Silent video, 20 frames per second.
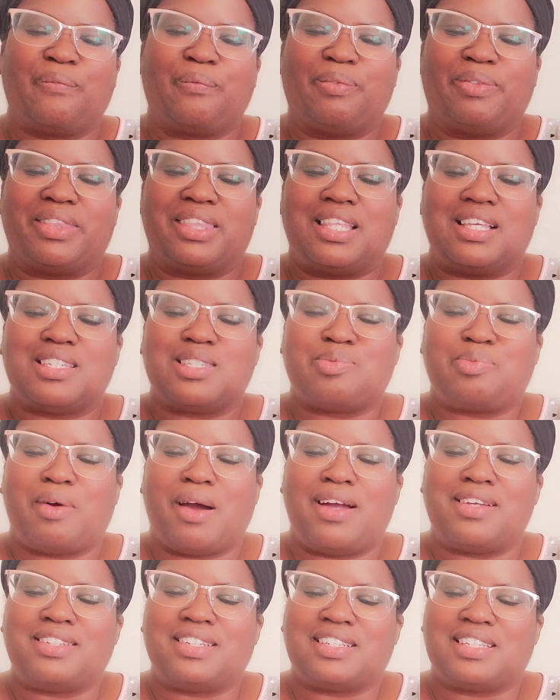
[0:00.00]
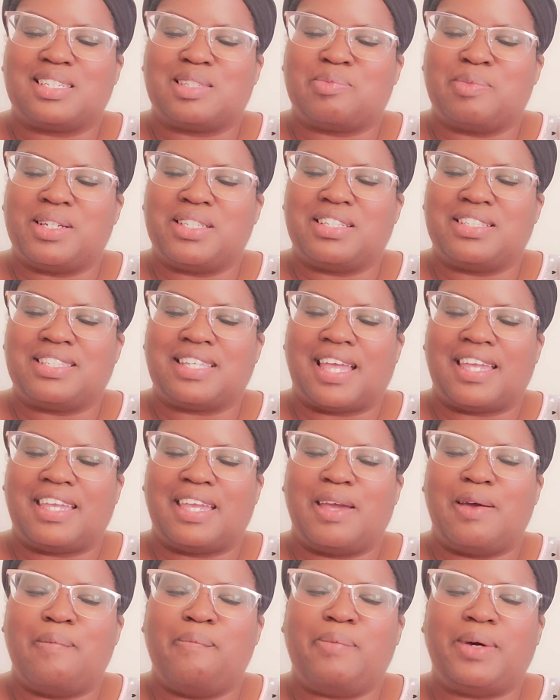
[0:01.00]
this project as much as I
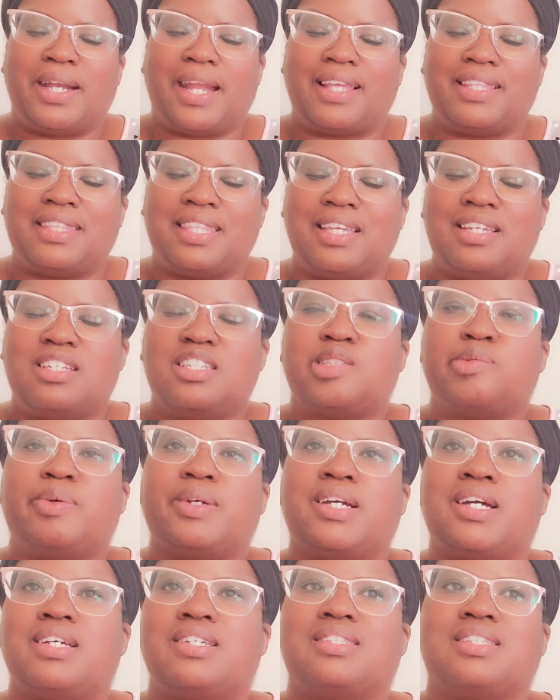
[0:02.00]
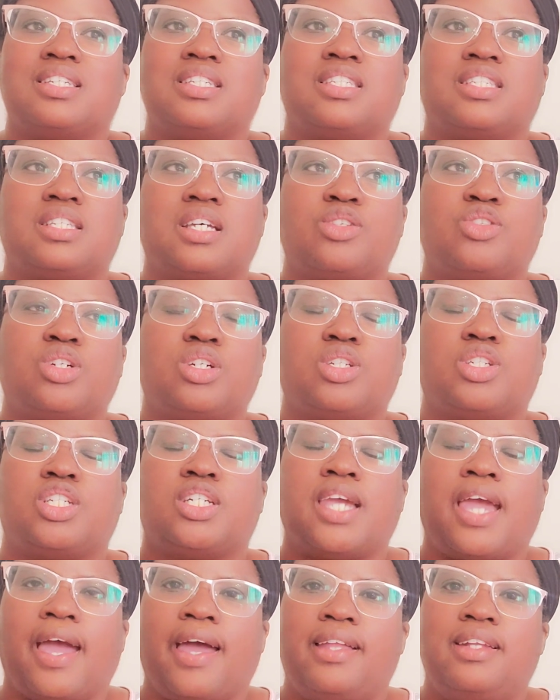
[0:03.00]
am. But I think it's because it's such a
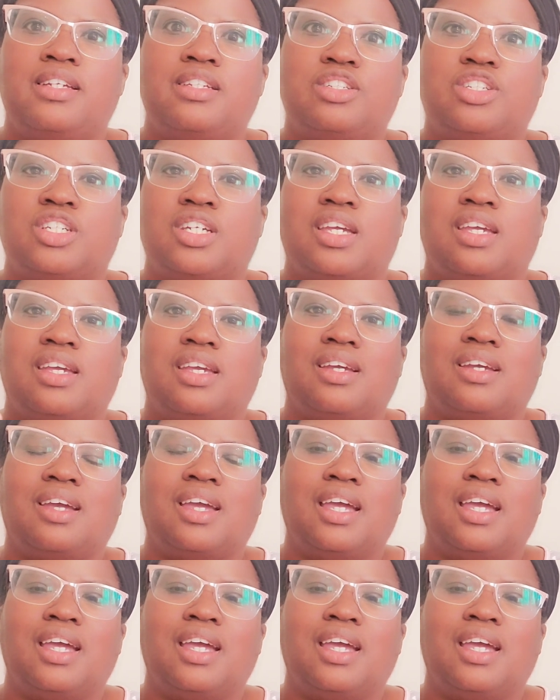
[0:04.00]
challenging